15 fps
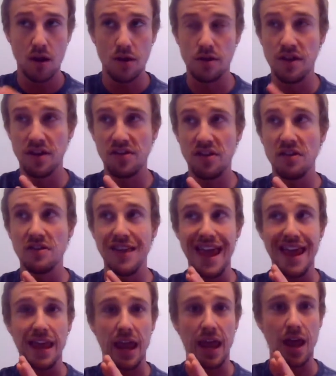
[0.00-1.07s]
This is
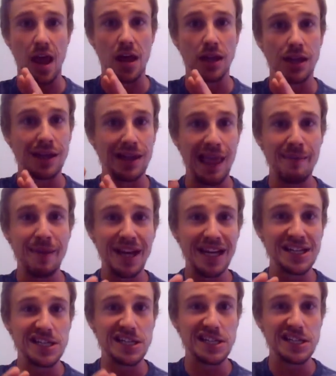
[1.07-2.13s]
like a
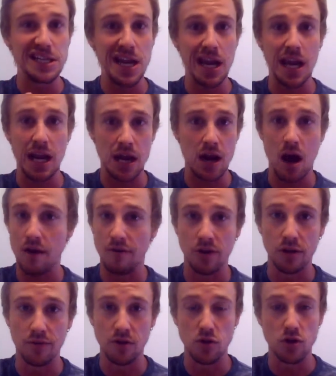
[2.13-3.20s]
Lemony Snicket
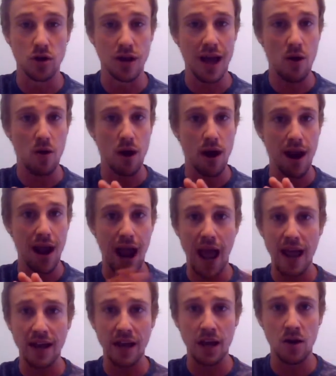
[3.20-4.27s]
novel if you took out
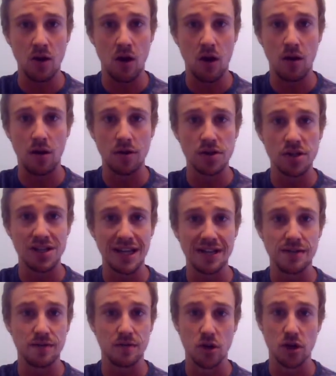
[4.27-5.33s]
any and all
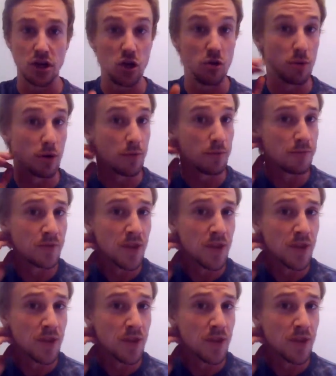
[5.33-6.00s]
sense of good humor.